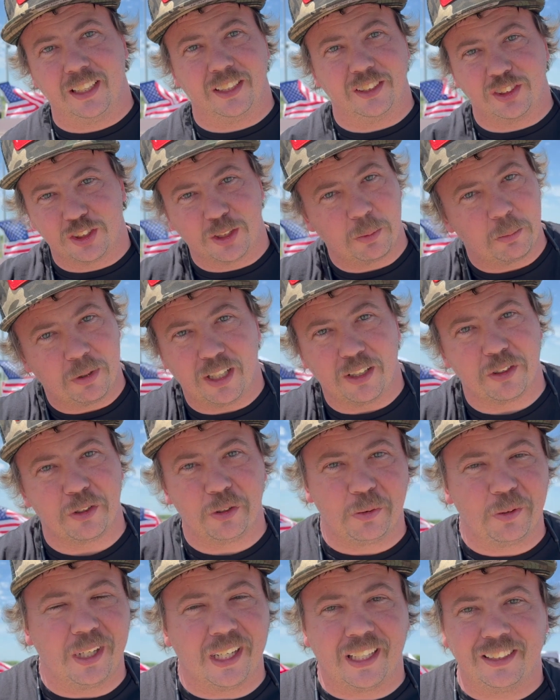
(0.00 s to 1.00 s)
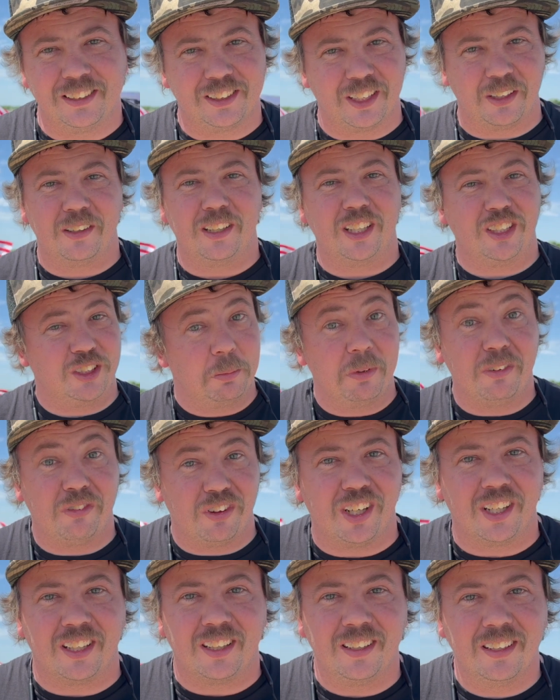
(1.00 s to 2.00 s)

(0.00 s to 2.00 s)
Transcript: It's just going to burn out the whole way, so it should be fun.